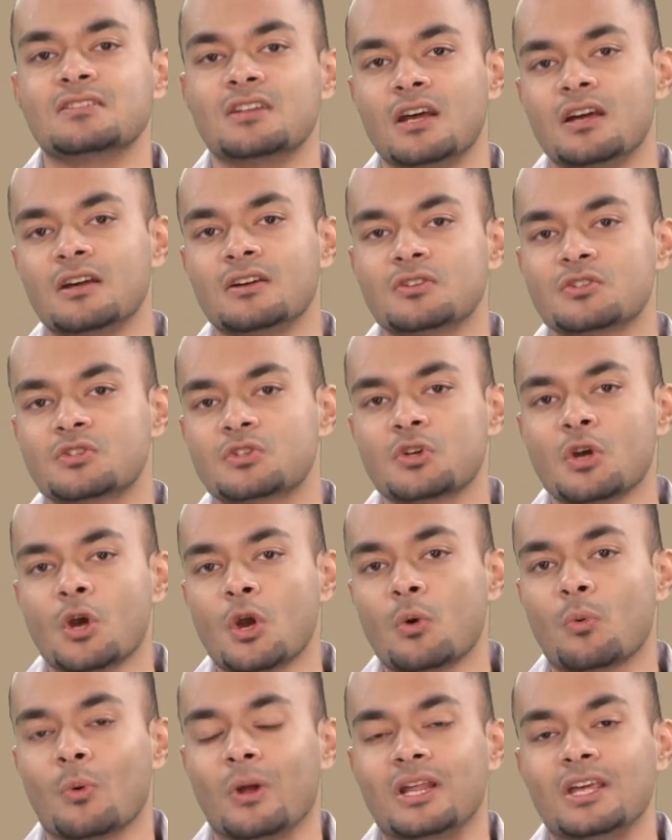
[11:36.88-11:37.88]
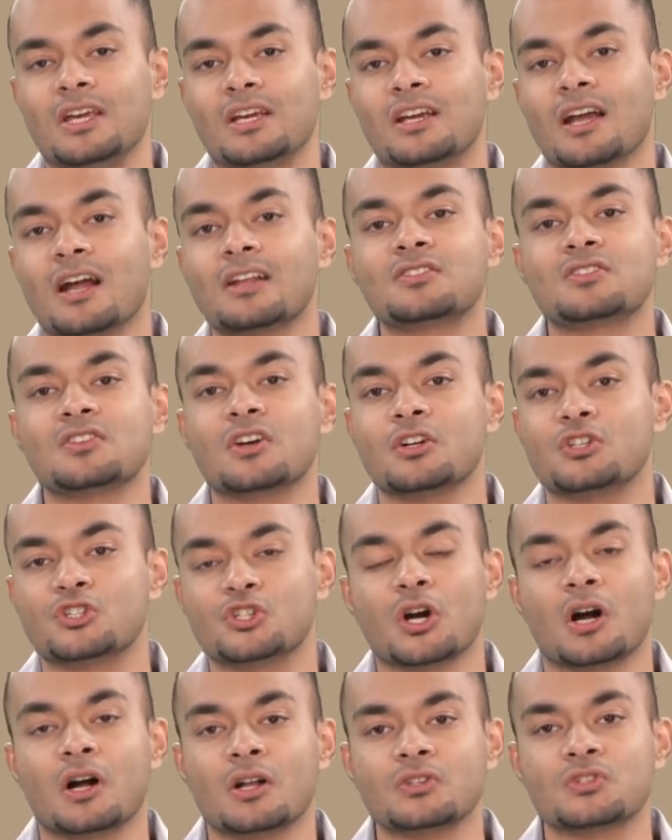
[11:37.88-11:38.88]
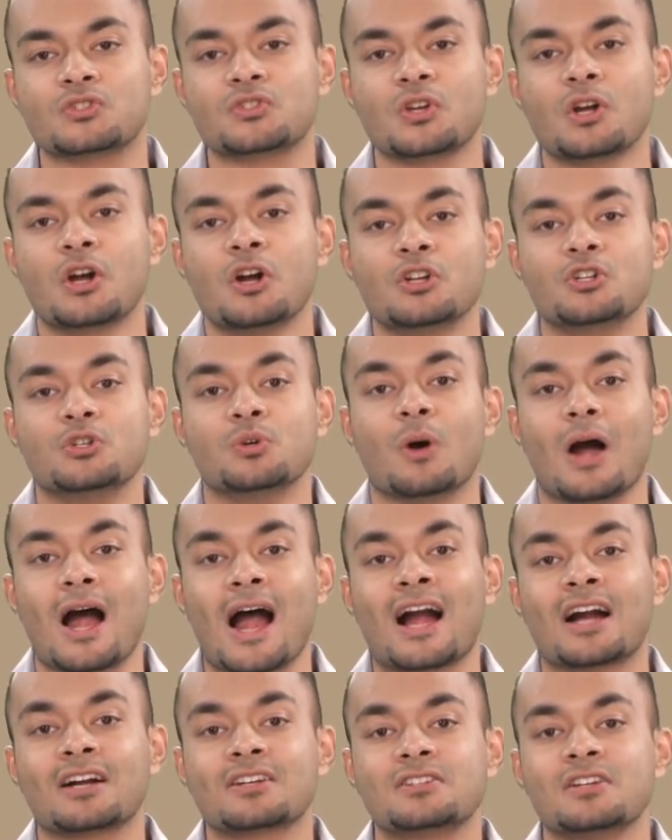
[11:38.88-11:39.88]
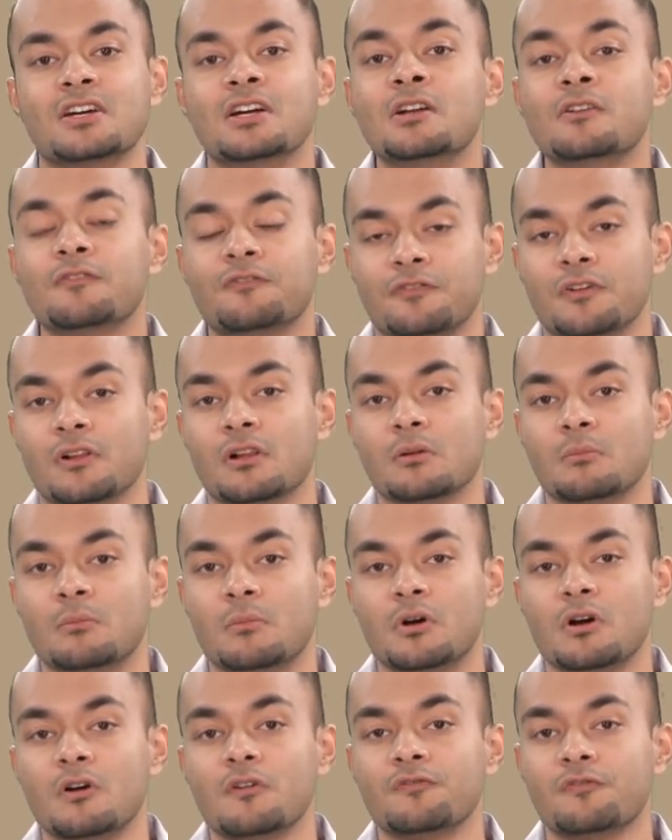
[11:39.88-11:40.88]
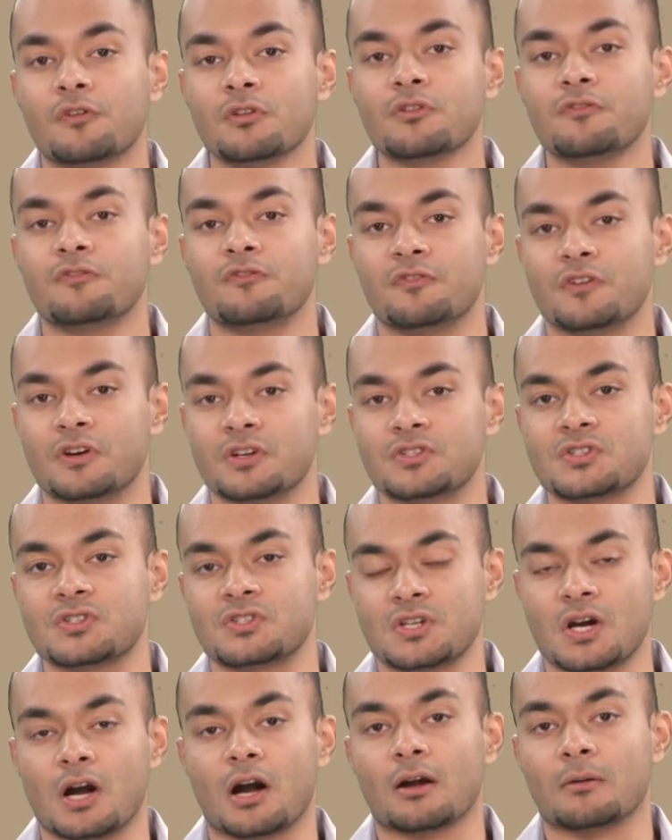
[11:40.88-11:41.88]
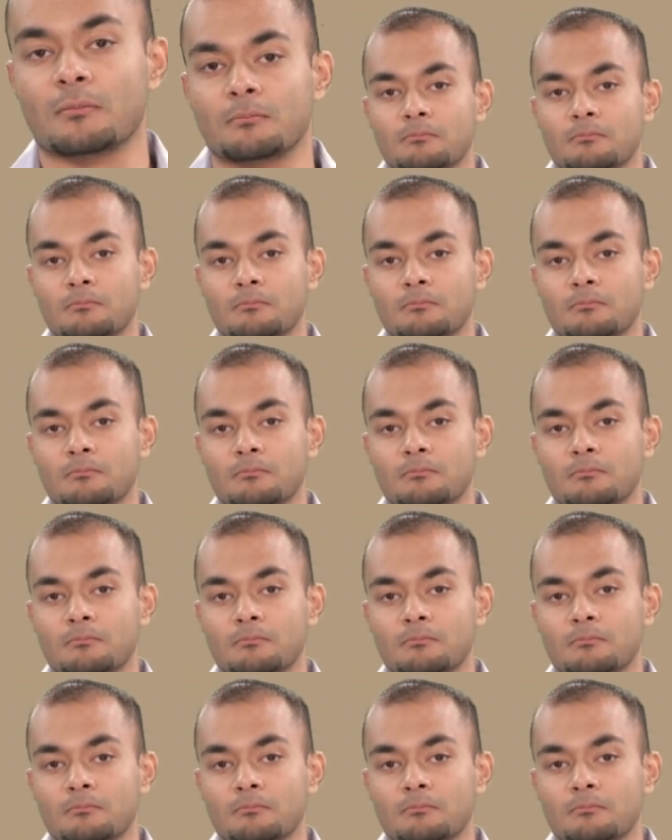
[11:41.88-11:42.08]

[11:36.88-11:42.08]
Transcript: days when he gets a chance to act in a film for the first time.